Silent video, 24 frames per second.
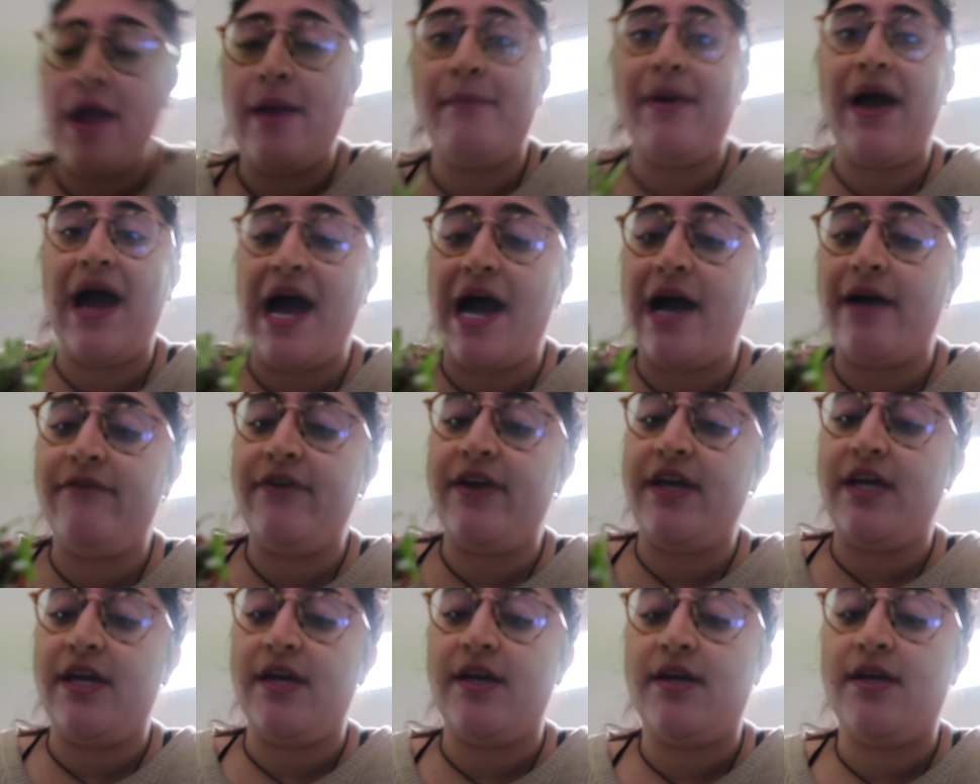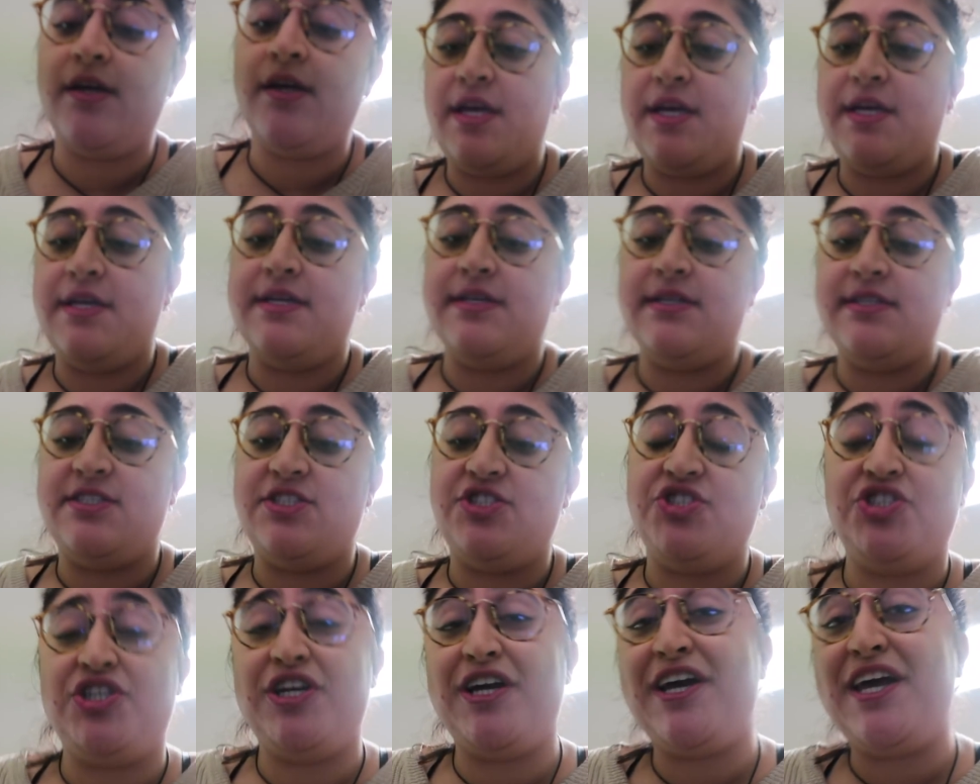I'm having these
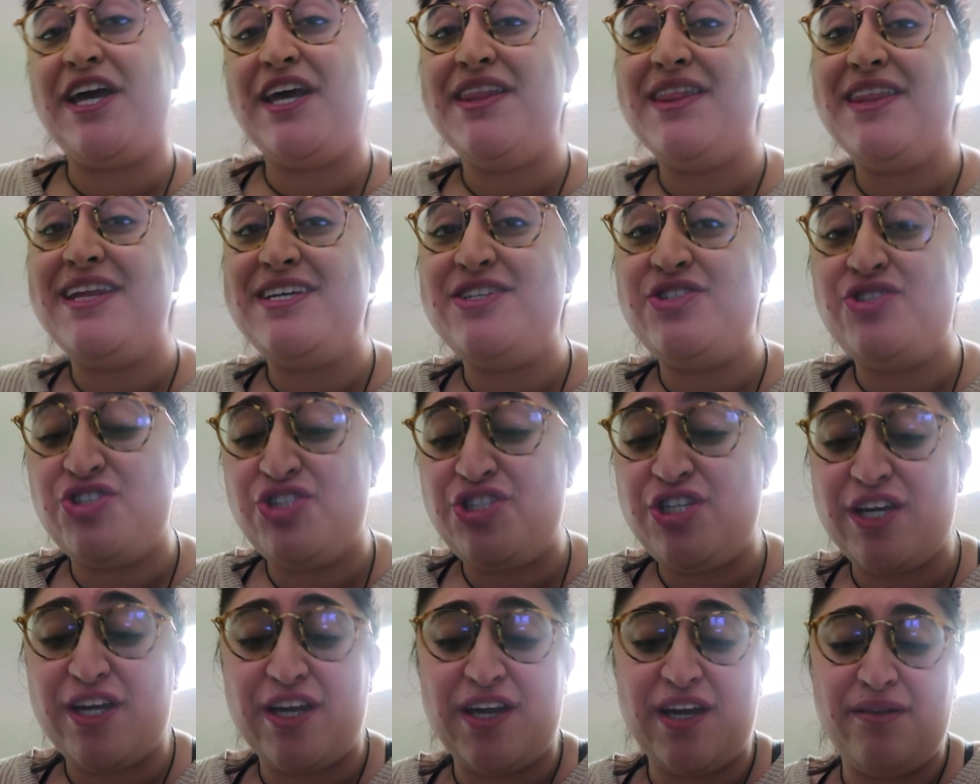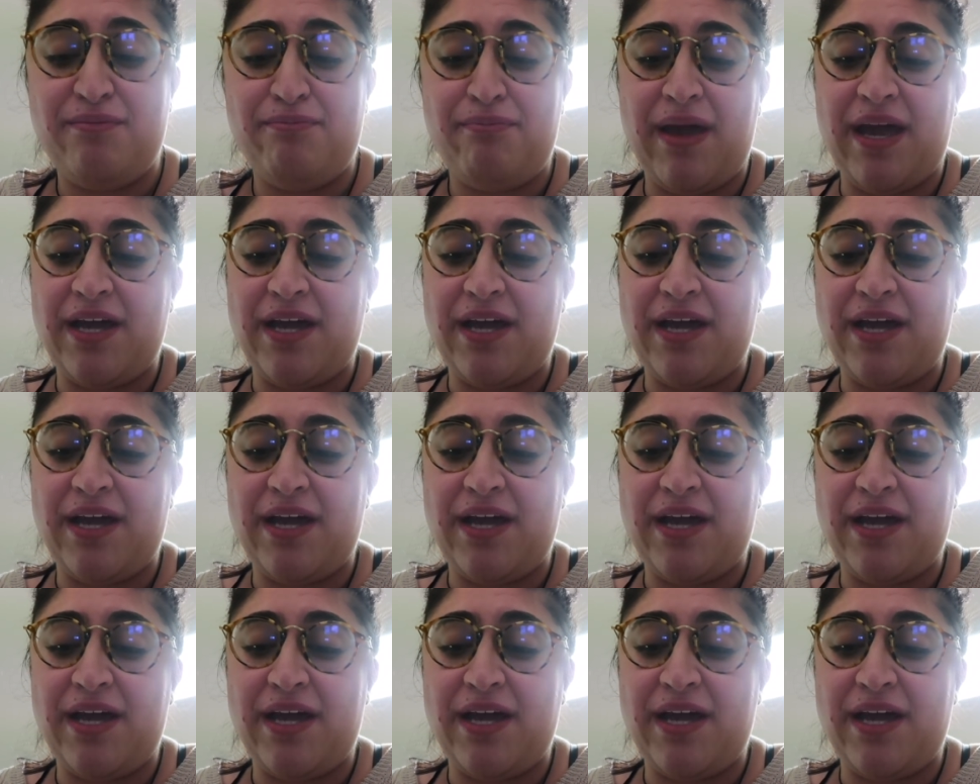chickenless chicken